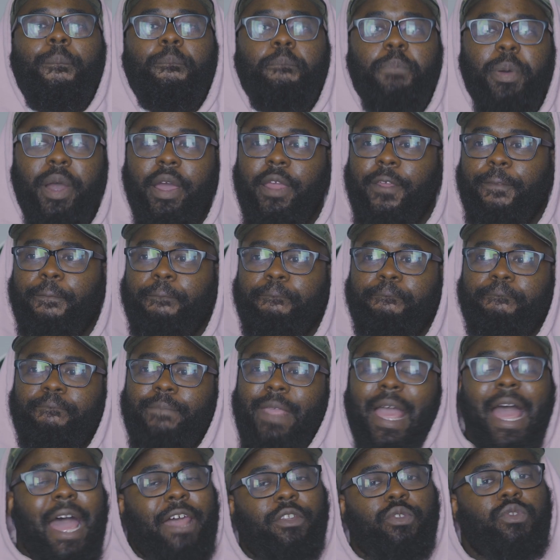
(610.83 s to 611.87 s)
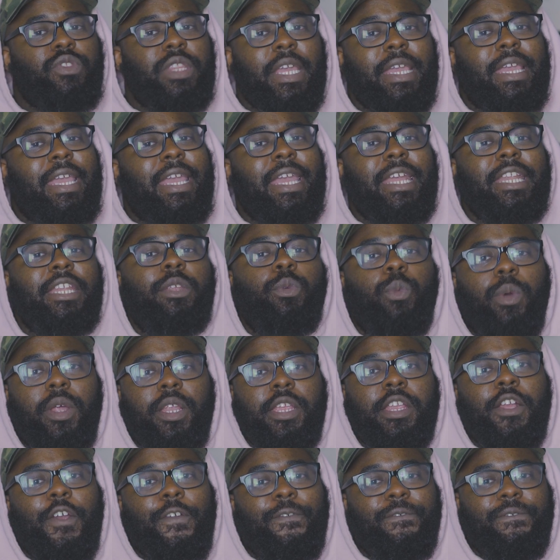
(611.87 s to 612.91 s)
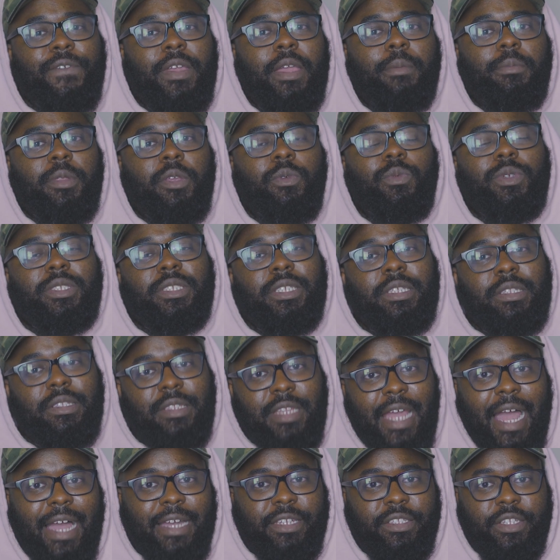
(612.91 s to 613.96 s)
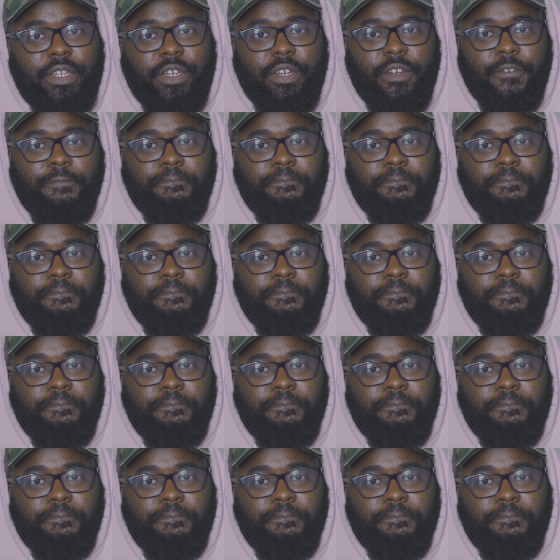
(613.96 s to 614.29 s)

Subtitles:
but I don't think anyone in her family was a doctor,